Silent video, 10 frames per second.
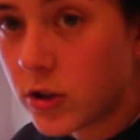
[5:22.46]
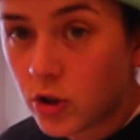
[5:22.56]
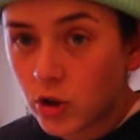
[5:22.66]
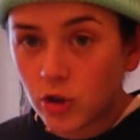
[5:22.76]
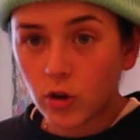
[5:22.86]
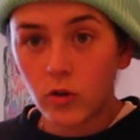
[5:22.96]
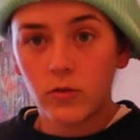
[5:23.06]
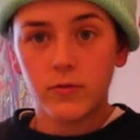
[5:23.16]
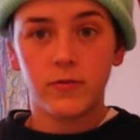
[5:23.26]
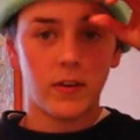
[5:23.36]

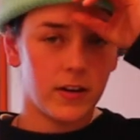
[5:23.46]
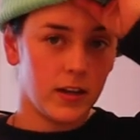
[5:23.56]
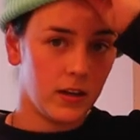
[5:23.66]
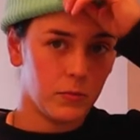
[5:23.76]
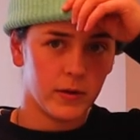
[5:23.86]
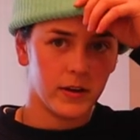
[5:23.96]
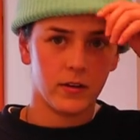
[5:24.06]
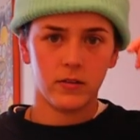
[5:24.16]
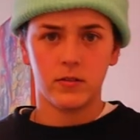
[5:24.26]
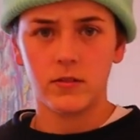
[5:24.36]
so funny
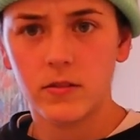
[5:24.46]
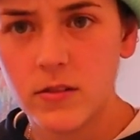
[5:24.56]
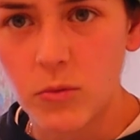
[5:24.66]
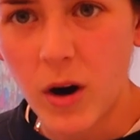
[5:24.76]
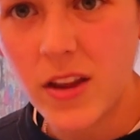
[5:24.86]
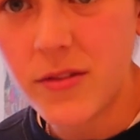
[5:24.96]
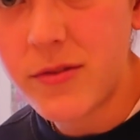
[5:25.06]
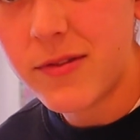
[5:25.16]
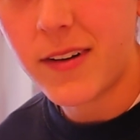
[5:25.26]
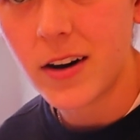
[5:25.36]
when, why the
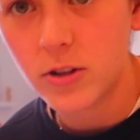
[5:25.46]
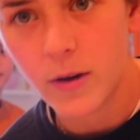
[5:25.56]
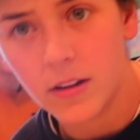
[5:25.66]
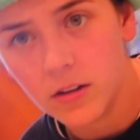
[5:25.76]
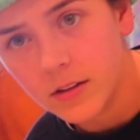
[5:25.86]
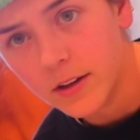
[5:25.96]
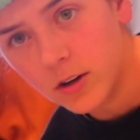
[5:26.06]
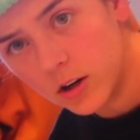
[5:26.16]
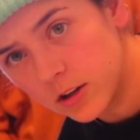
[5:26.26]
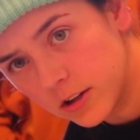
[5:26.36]
fuck do I look like
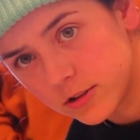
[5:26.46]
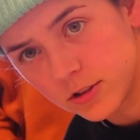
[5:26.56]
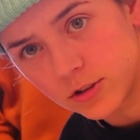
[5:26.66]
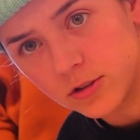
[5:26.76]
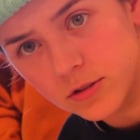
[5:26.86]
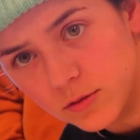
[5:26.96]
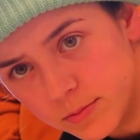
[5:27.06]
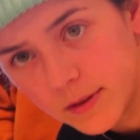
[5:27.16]
Augustus Gloop?